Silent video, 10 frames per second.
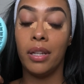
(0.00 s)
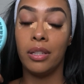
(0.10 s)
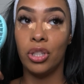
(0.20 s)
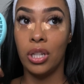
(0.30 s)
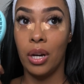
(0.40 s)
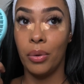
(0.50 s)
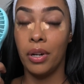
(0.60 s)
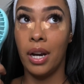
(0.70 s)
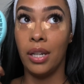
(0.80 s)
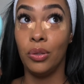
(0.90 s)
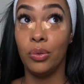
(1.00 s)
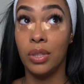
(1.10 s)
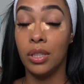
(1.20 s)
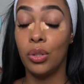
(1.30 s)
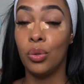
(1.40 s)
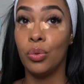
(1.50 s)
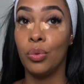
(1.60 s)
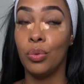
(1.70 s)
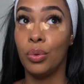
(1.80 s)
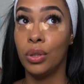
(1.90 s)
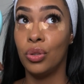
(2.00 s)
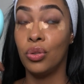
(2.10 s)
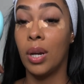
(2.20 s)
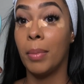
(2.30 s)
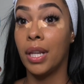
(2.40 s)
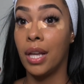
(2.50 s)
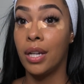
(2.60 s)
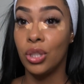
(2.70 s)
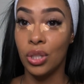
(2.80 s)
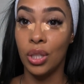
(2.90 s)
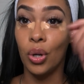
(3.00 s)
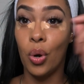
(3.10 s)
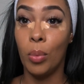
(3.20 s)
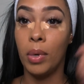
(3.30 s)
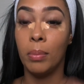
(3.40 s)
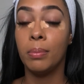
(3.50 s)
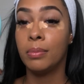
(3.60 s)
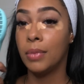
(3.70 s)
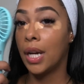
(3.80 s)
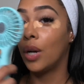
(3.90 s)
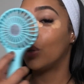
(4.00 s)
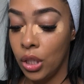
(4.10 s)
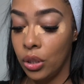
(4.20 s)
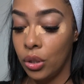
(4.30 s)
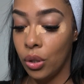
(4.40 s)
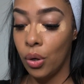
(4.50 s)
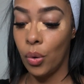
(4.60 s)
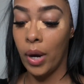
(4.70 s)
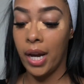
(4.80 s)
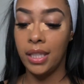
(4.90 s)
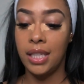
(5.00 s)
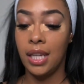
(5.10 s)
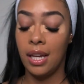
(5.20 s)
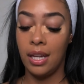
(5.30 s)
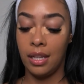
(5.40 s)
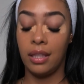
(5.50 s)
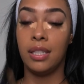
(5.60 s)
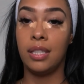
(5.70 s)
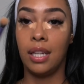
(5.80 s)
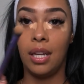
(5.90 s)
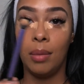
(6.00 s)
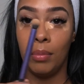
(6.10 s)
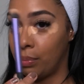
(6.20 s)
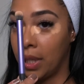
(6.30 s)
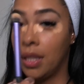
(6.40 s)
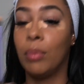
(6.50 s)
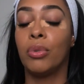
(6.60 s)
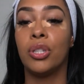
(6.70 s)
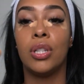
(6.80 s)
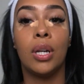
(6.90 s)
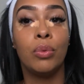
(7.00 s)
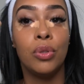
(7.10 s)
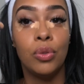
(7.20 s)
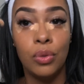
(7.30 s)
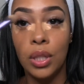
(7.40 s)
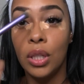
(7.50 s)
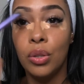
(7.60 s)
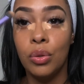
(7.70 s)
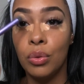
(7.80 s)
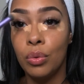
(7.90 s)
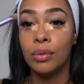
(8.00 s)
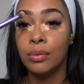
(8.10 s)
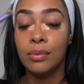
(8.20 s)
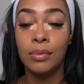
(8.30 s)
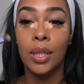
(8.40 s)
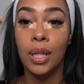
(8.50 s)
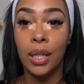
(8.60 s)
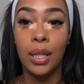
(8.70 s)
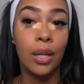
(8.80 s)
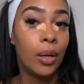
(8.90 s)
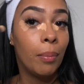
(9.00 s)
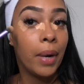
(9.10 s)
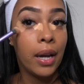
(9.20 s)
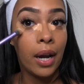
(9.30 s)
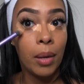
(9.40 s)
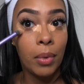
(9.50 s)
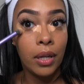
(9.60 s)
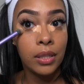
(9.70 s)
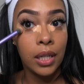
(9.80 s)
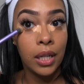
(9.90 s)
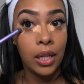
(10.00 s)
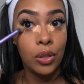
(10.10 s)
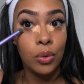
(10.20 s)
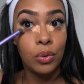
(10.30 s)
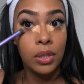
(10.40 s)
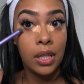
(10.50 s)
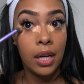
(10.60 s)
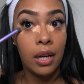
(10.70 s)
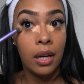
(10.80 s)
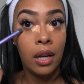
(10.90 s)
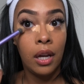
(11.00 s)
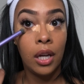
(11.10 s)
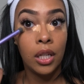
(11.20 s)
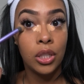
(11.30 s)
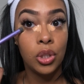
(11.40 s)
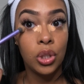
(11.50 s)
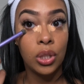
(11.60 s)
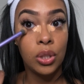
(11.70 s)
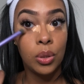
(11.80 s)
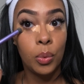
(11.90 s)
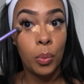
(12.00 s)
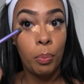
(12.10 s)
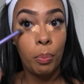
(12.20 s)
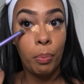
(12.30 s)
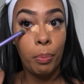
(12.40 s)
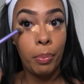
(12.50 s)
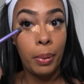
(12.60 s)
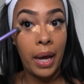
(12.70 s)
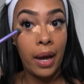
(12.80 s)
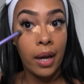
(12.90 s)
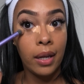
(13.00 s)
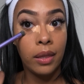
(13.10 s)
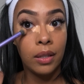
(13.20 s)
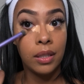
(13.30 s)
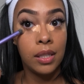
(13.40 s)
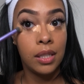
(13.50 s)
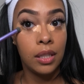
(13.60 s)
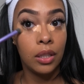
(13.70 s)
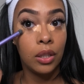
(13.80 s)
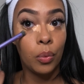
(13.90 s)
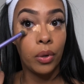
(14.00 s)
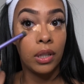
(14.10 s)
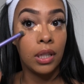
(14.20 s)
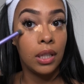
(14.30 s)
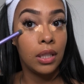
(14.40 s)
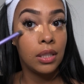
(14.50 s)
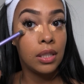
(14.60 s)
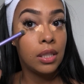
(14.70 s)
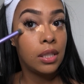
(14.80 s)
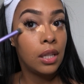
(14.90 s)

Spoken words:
the shower, I use it to dry my lashes and comb them out. So I take the same blending brush that I was using to clean up my eyebrows, and I use that just to pack the concealer where it is.